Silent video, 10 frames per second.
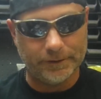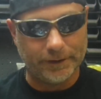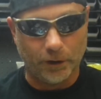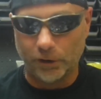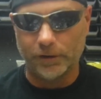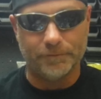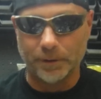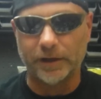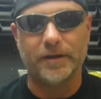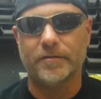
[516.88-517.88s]
herd of
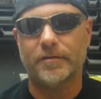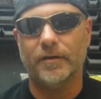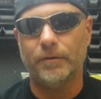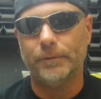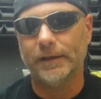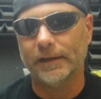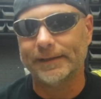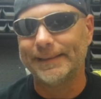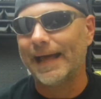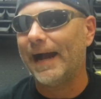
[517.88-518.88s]
buggies. We had like
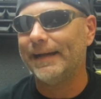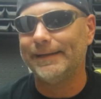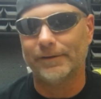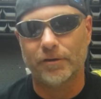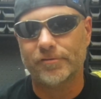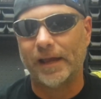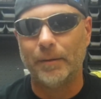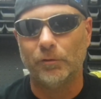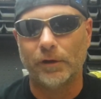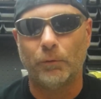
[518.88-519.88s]
9 in our
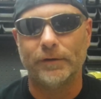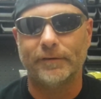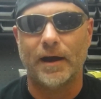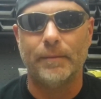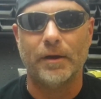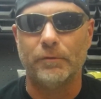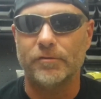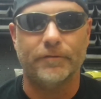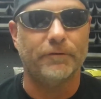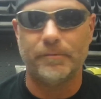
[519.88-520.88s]
stable at one time that we
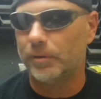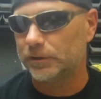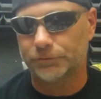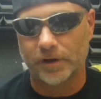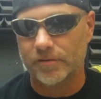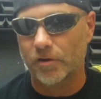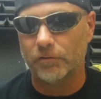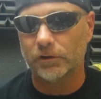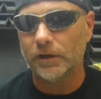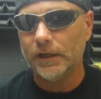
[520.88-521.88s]
used to invite a bunch of friends
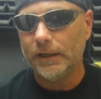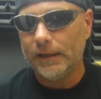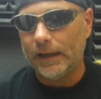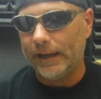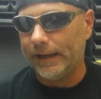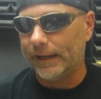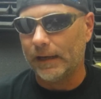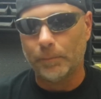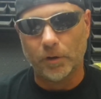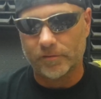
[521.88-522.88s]
over. And
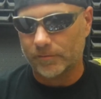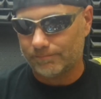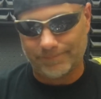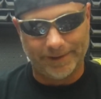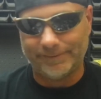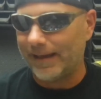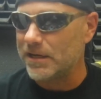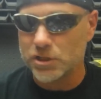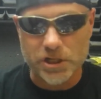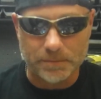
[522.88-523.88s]
I bought like
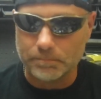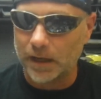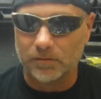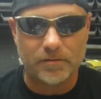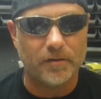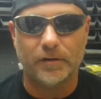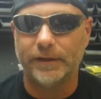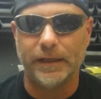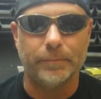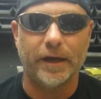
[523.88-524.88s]
10 cheap belts on
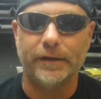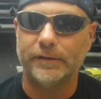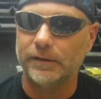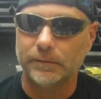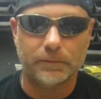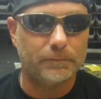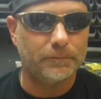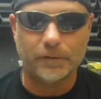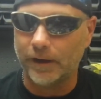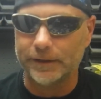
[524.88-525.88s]
eBay to
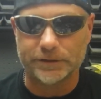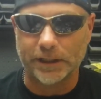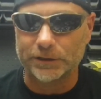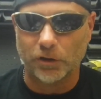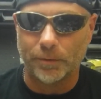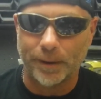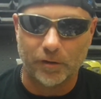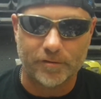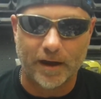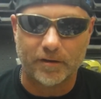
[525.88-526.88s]
go ahead and change all the
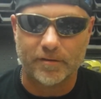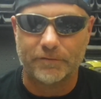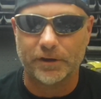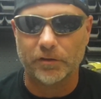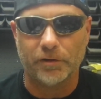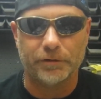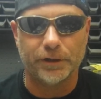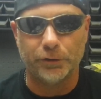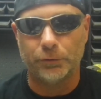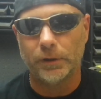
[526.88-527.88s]
belts out because I figured they were
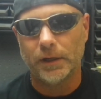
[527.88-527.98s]
due.